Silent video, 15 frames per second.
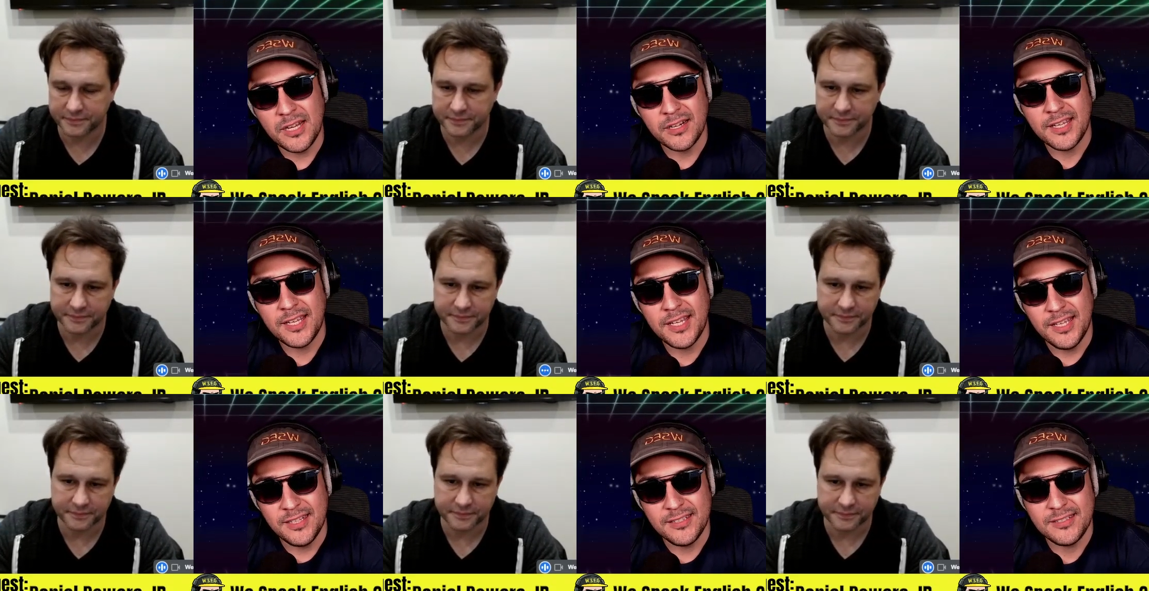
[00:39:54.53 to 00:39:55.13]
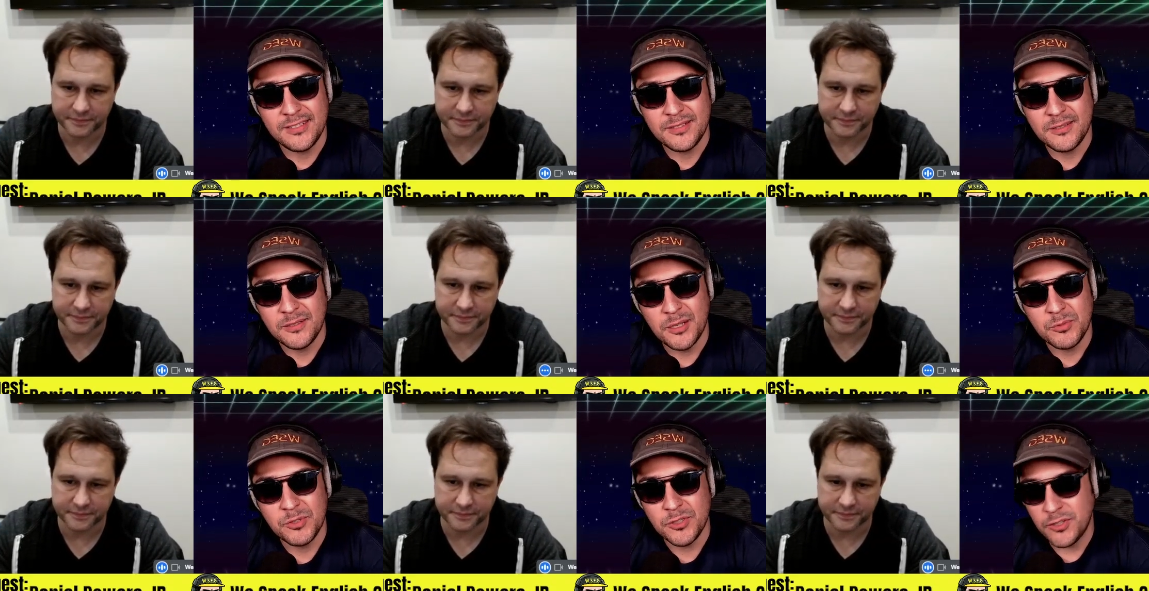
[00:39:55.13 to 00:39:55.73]
Speaker 1: of kids,
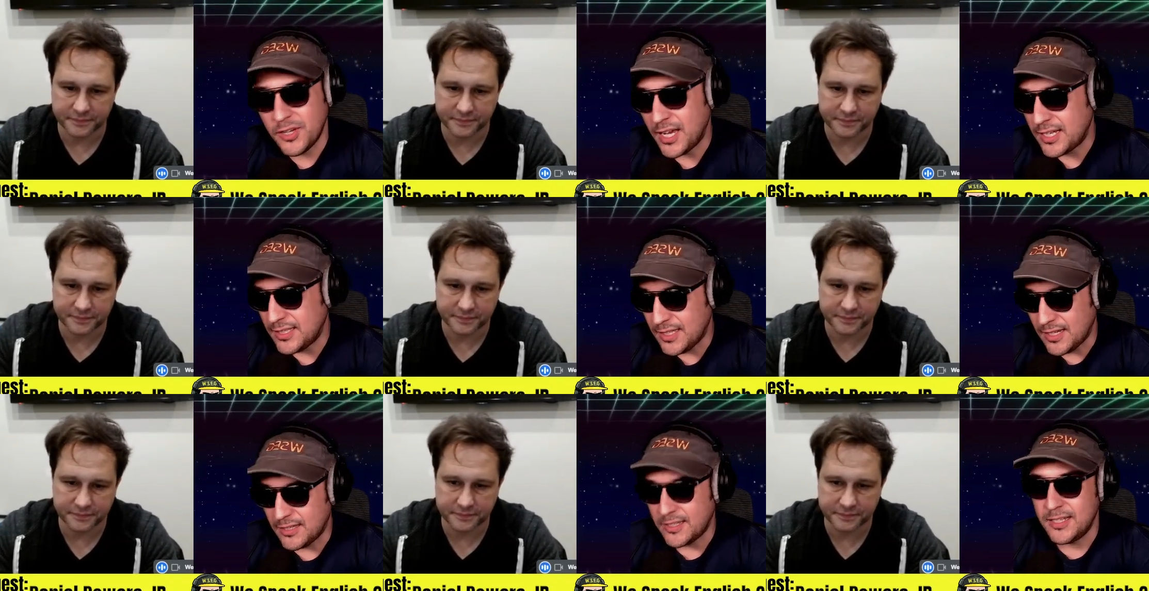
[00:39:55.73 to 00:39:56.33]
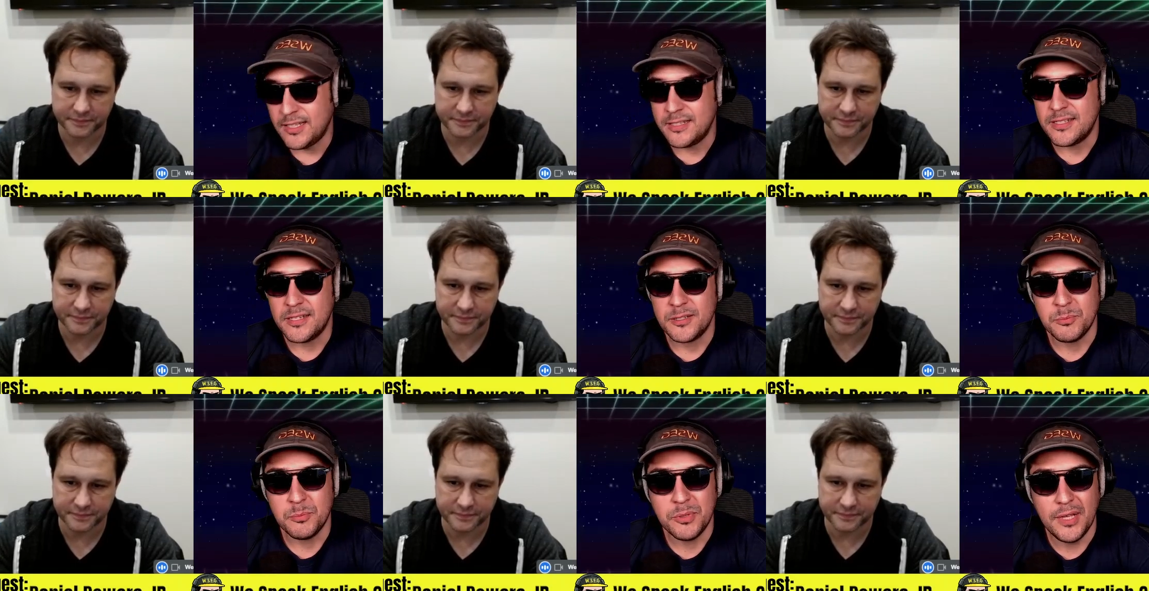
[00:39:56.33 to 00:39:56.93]
I'm sure you got a lot of kids on
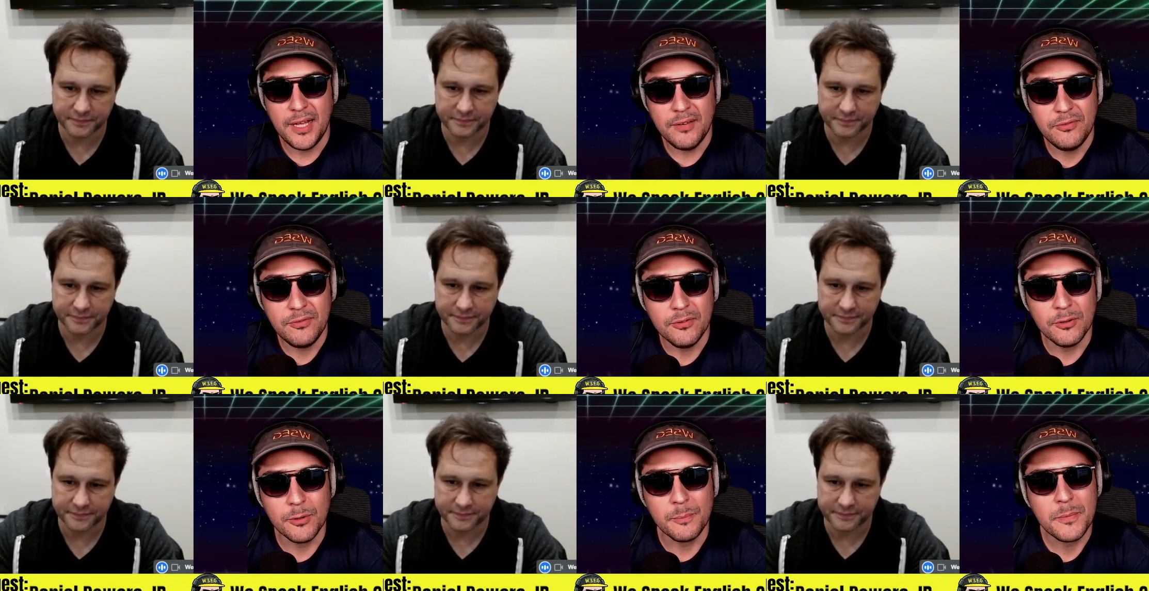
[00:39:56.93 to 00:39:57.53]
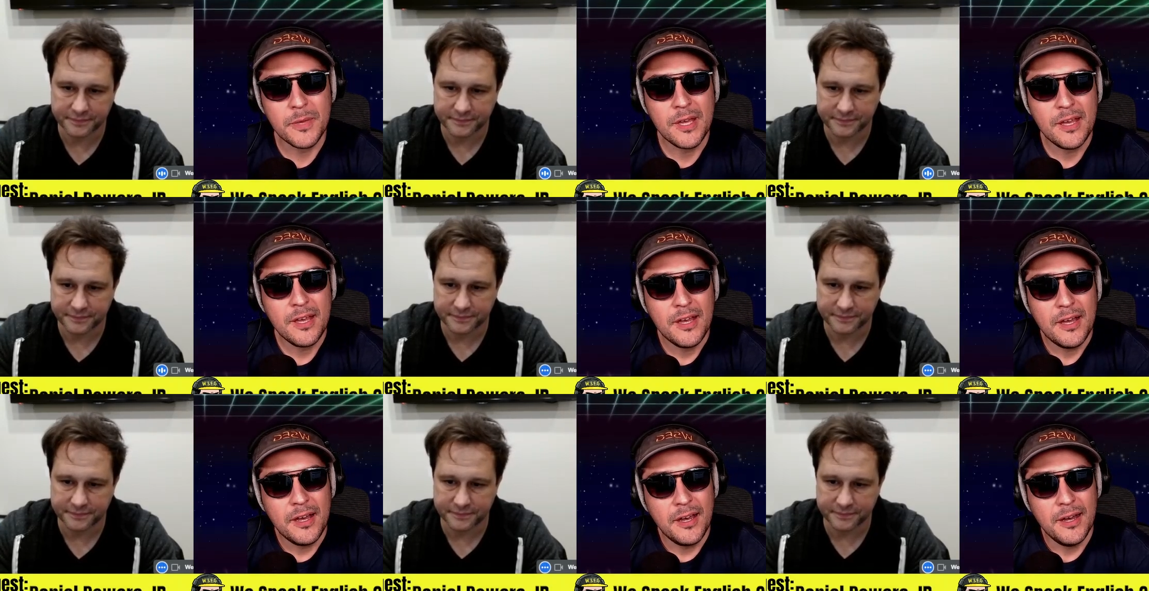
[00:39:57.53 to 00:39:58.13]
your platform.
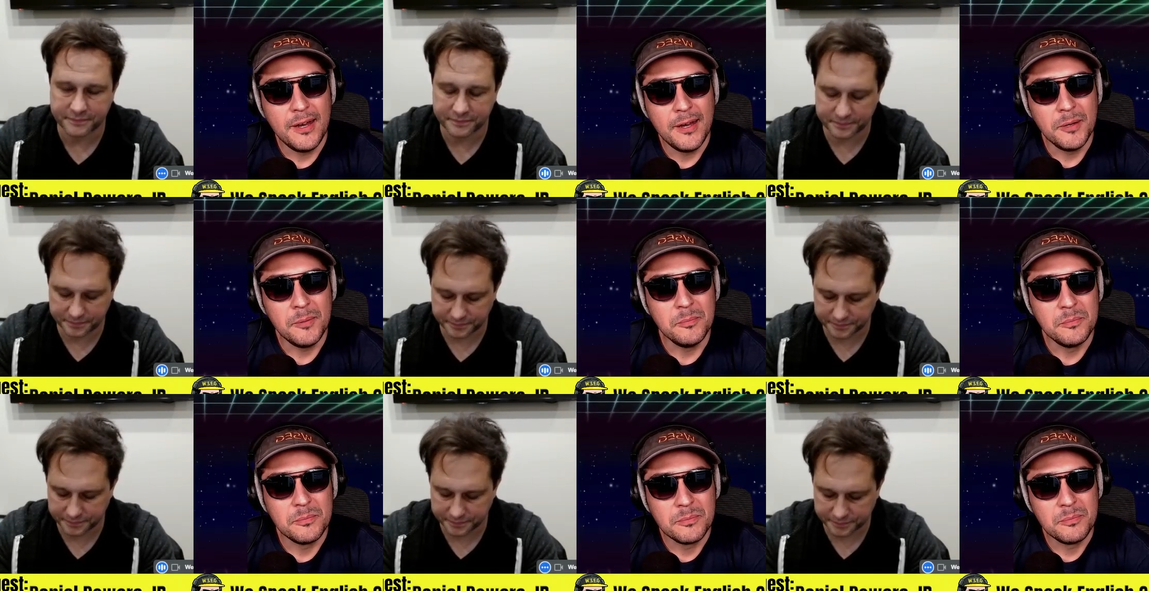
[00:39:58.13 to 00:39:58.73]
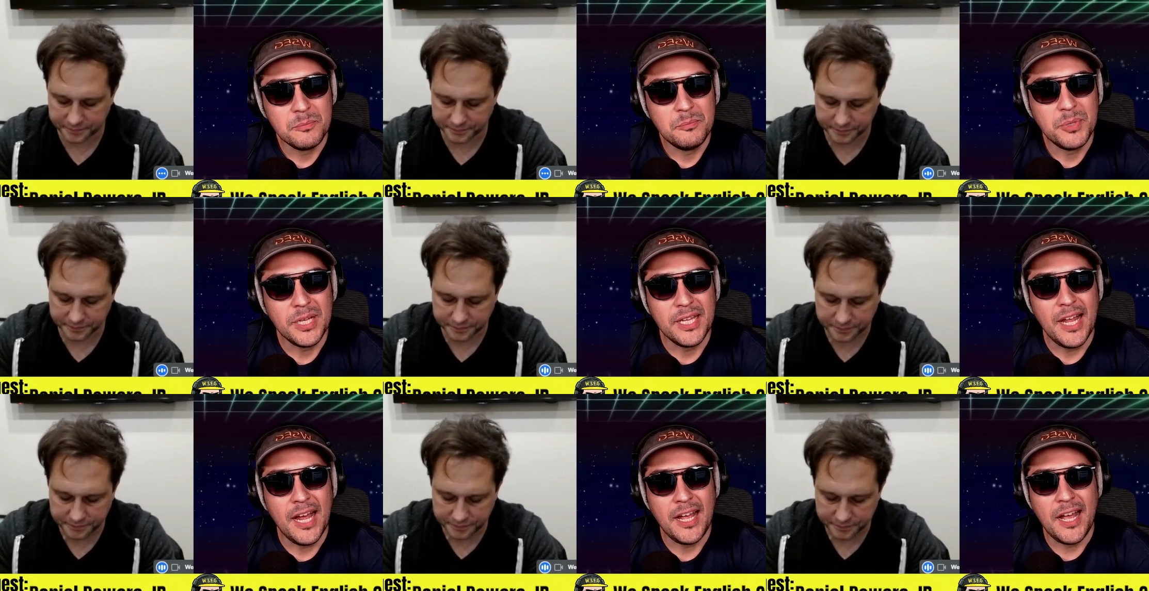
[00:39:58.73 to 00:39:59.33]
Um,
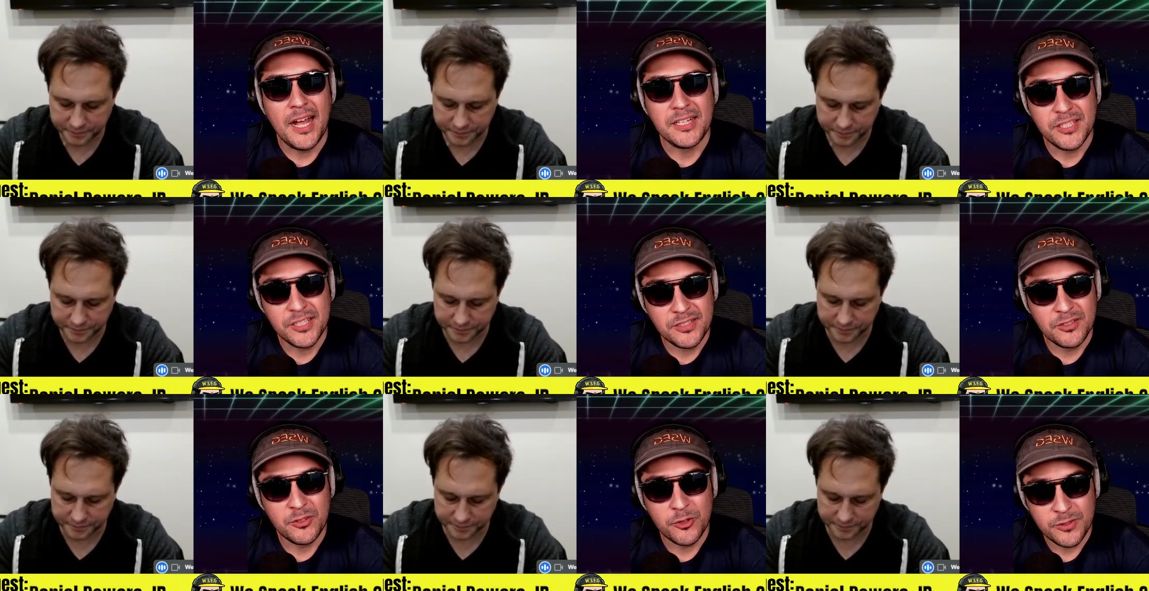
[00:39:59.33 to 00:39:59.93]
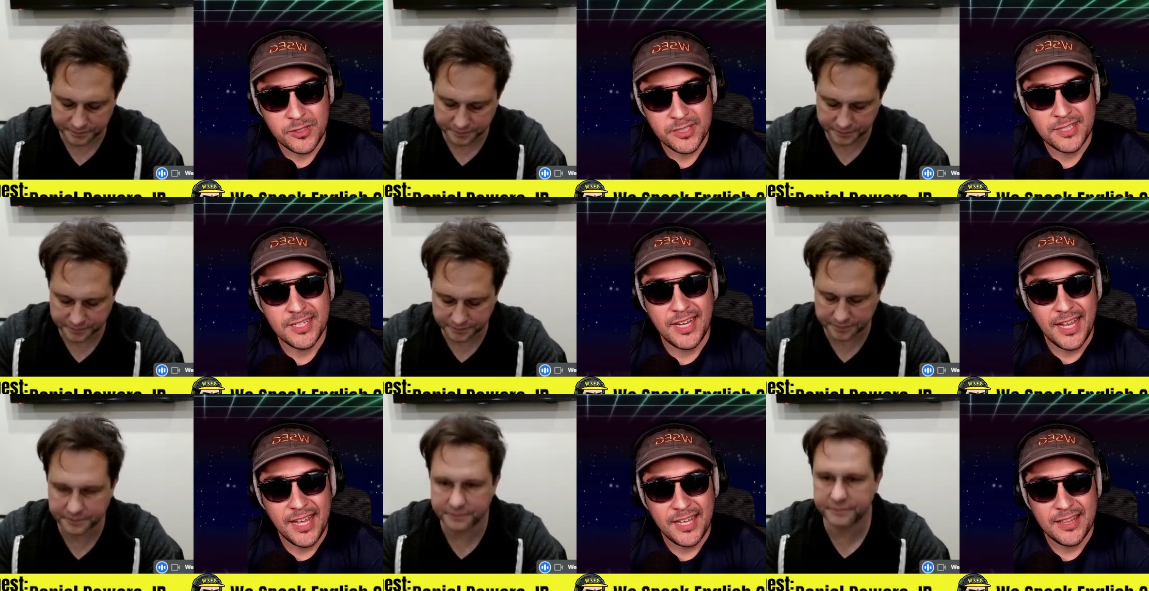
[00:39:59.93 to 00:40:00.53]
but I, I just learned this
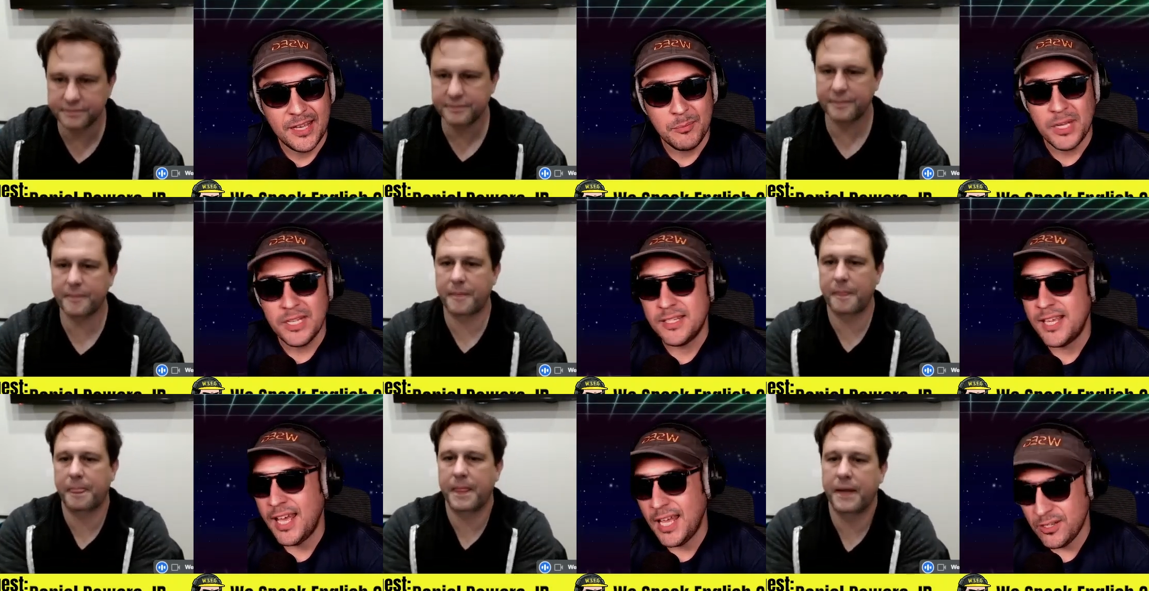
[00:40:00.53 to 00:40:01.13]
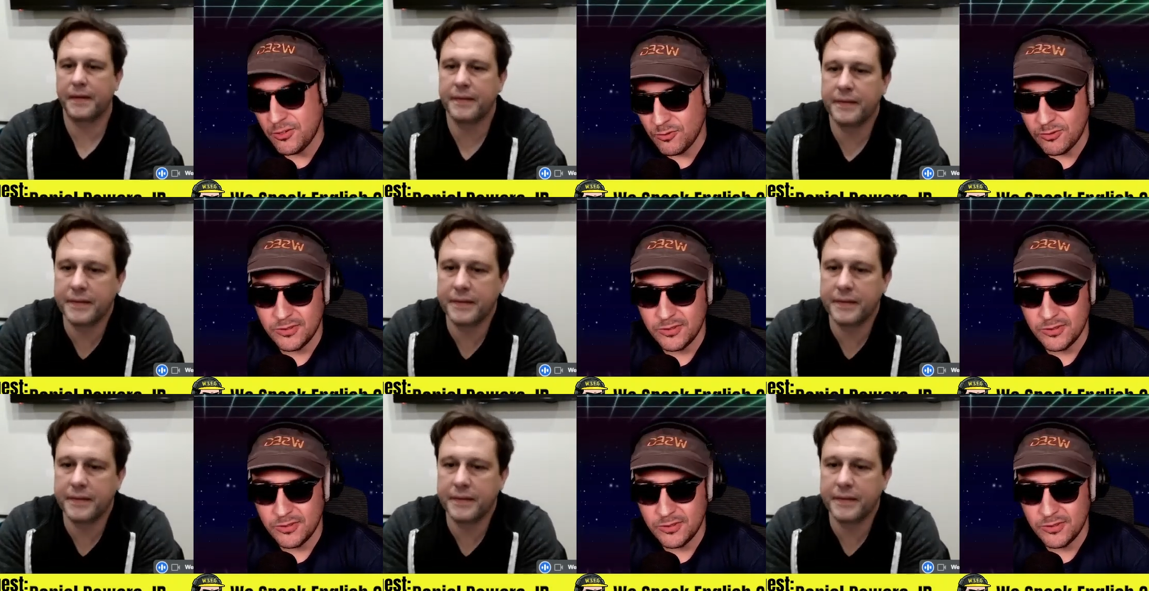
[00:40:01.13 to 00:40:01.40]
today that my 10 year old